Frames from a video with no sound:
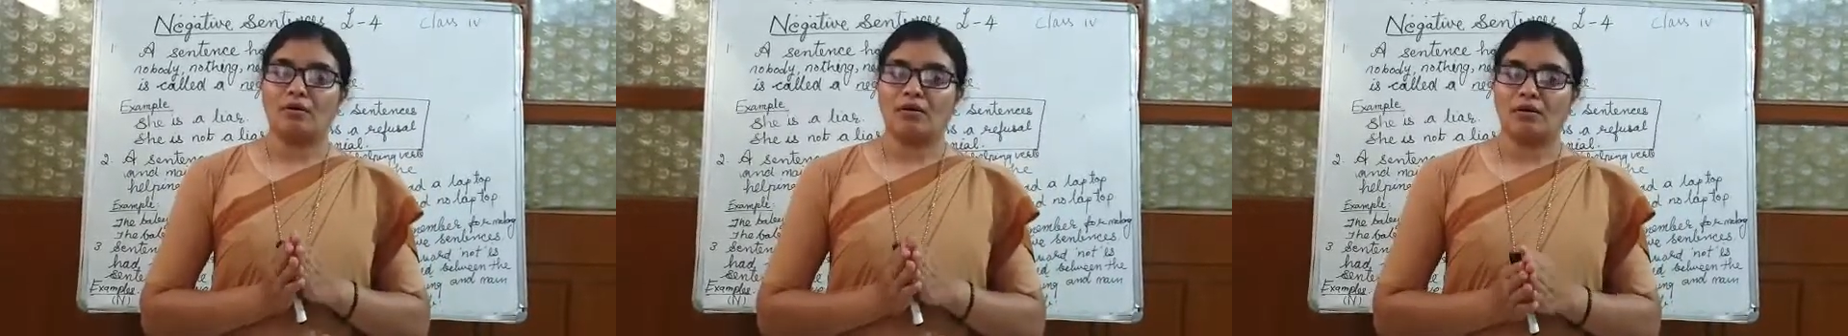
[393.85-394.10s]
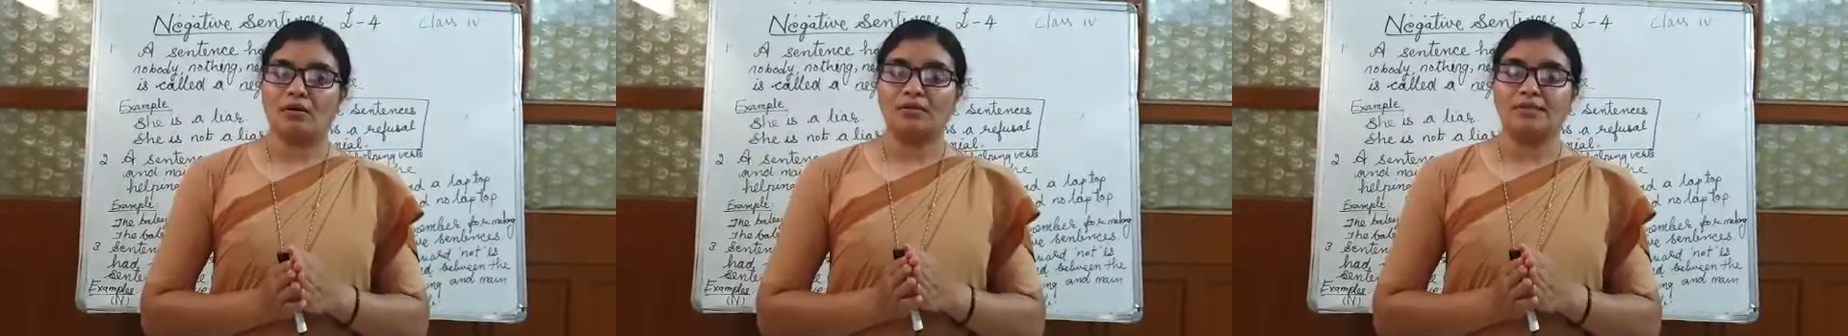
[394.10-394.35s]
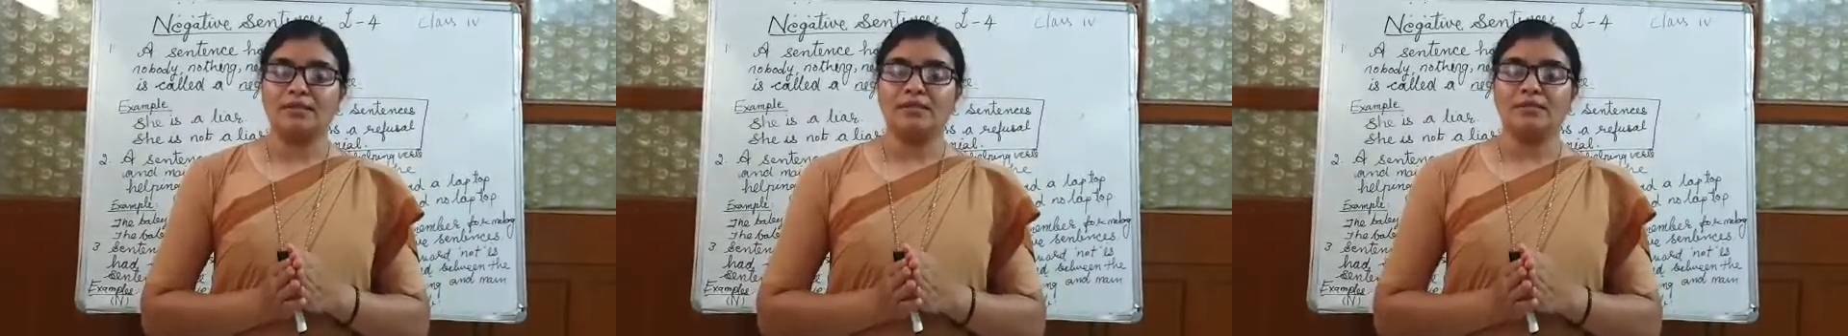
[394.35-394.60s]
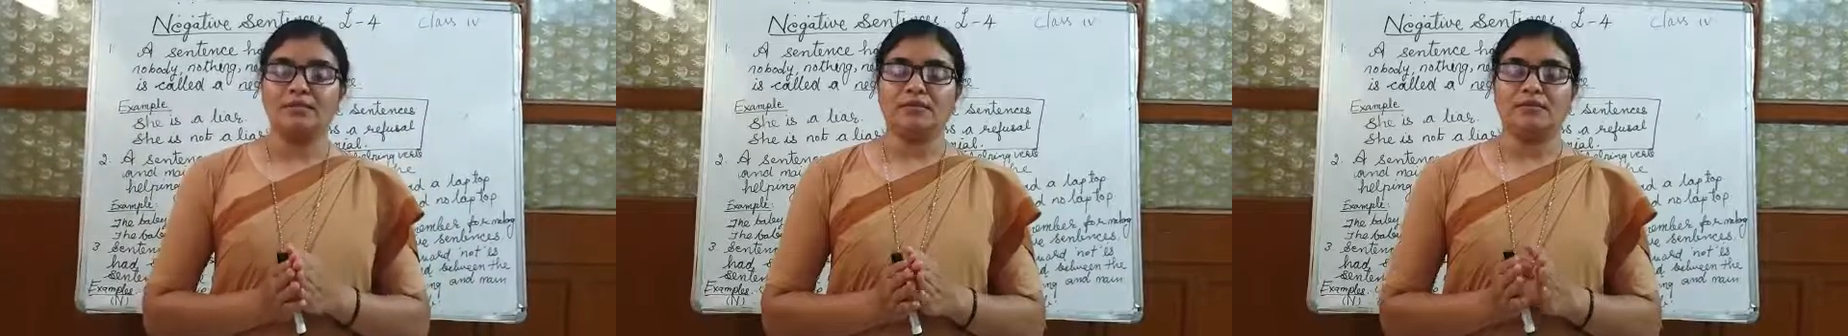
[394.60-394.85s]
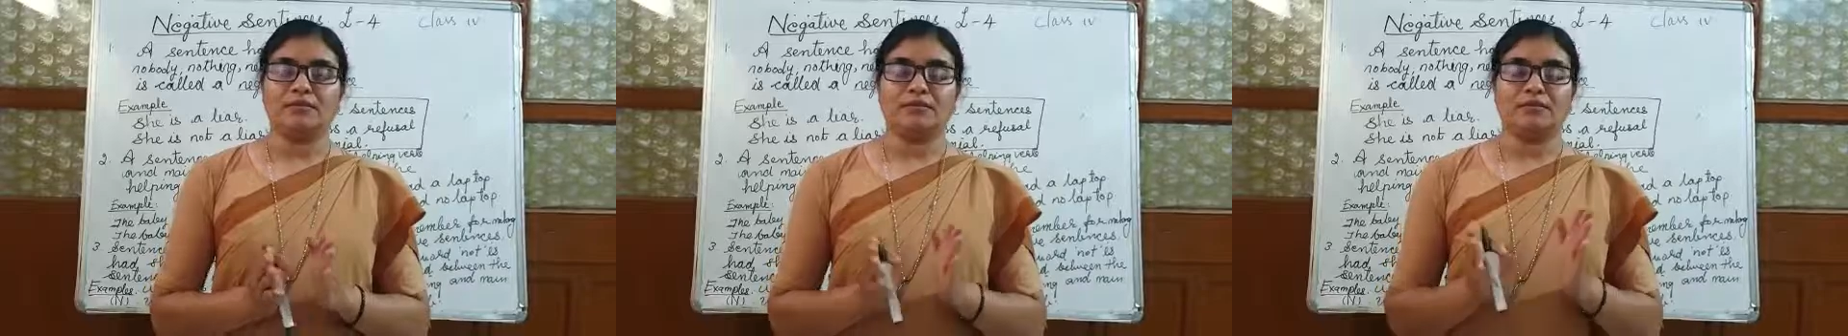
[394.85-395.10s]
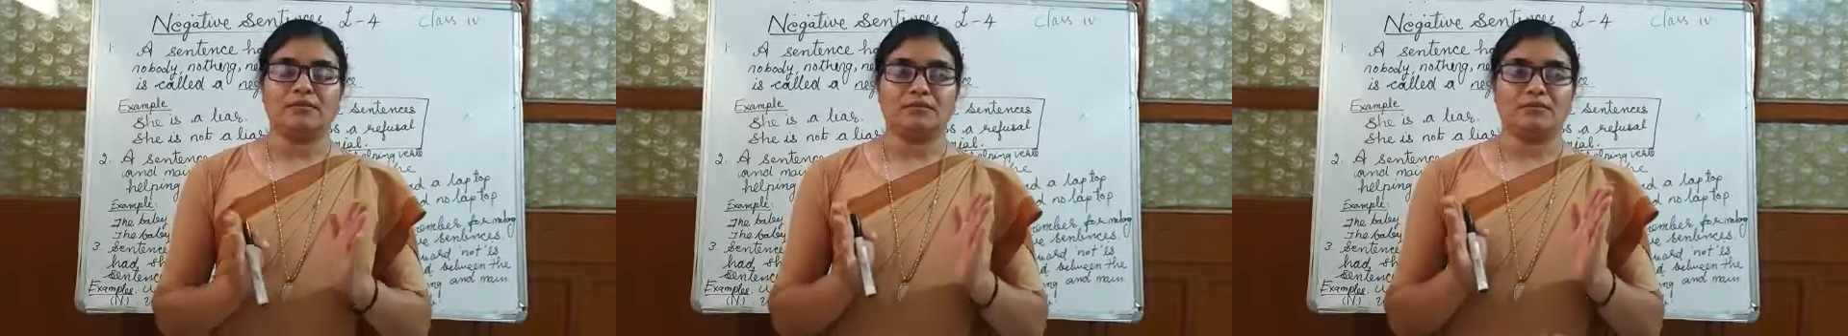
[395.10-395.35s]
all the
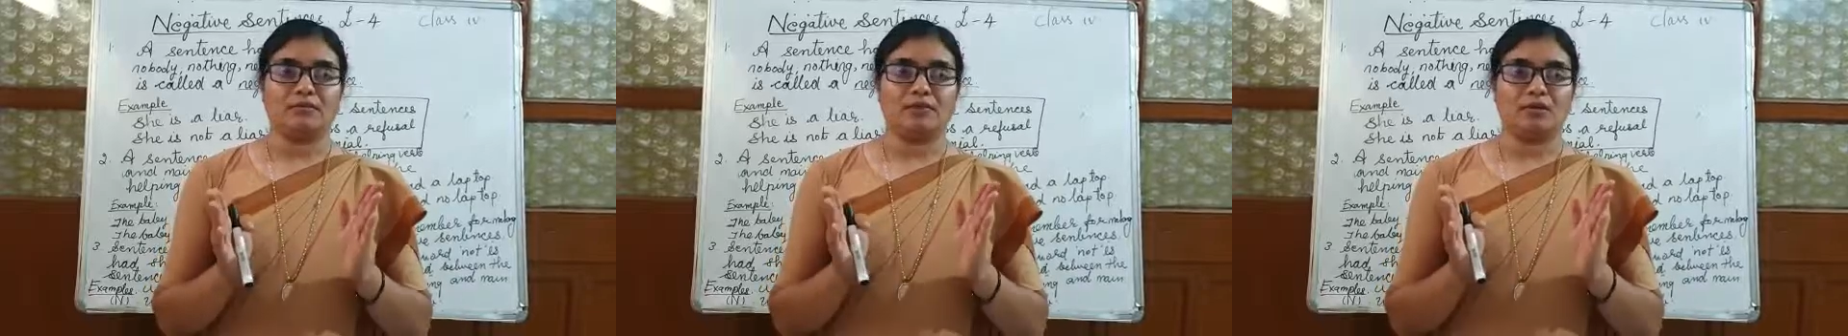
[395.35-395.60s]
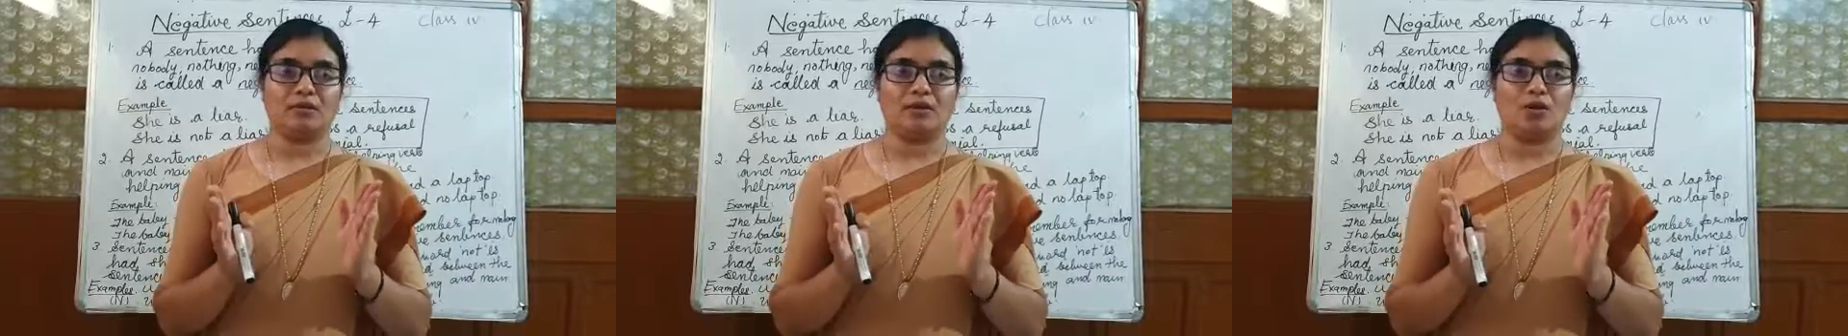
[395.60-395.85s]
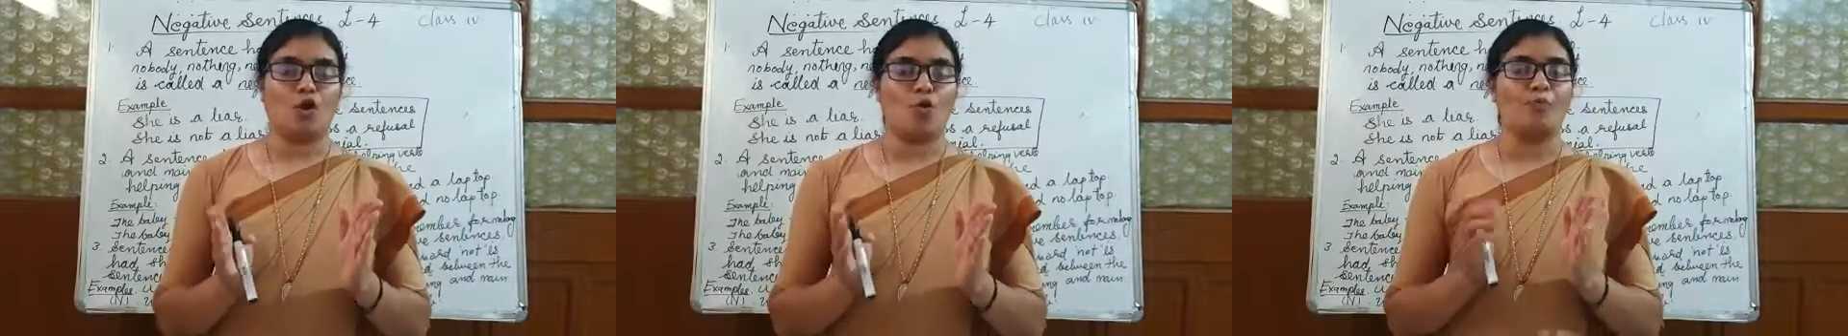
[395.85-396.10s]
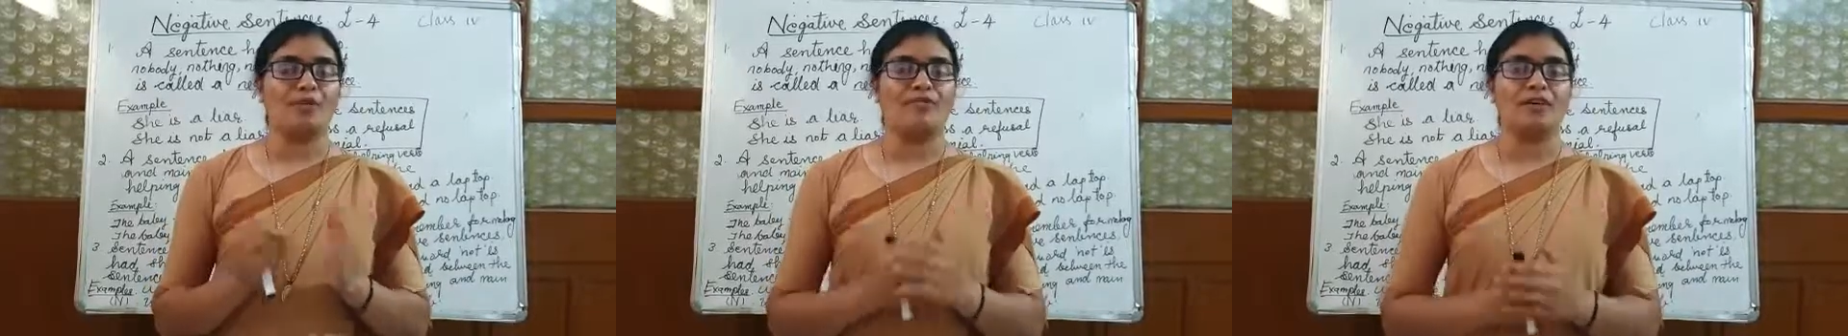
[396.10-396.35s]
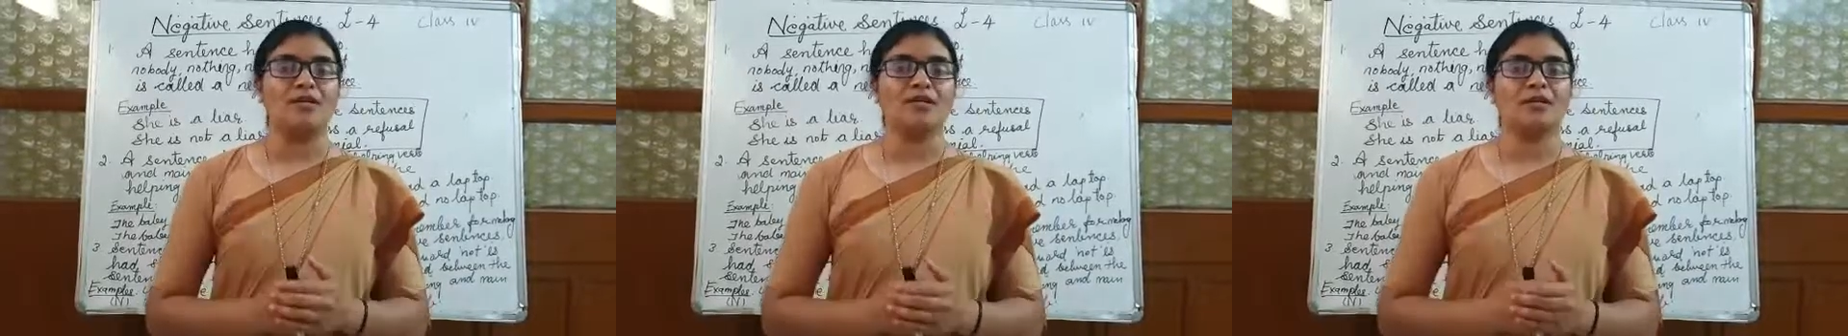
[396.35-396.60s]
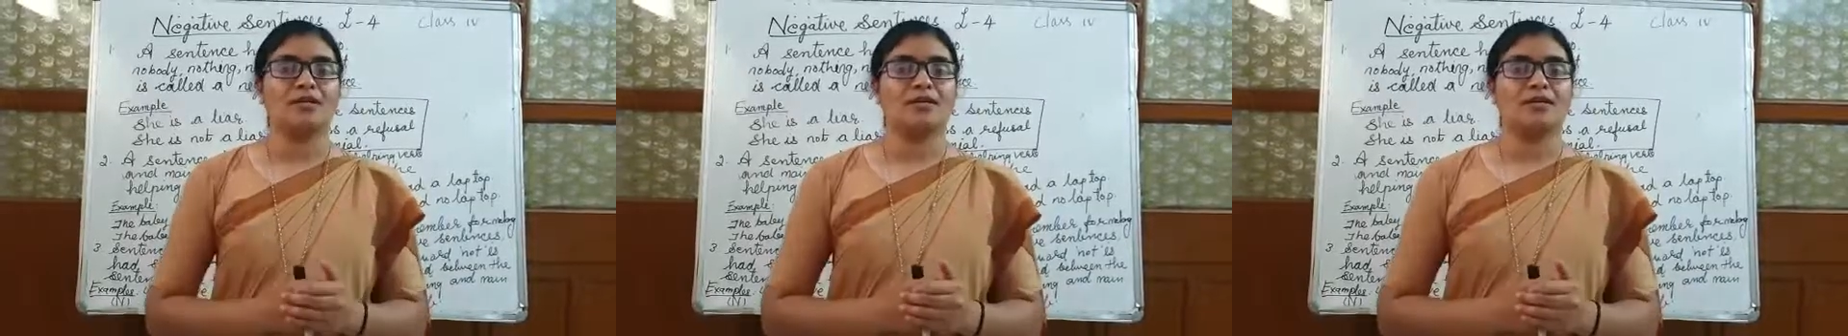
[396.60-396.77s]
copy work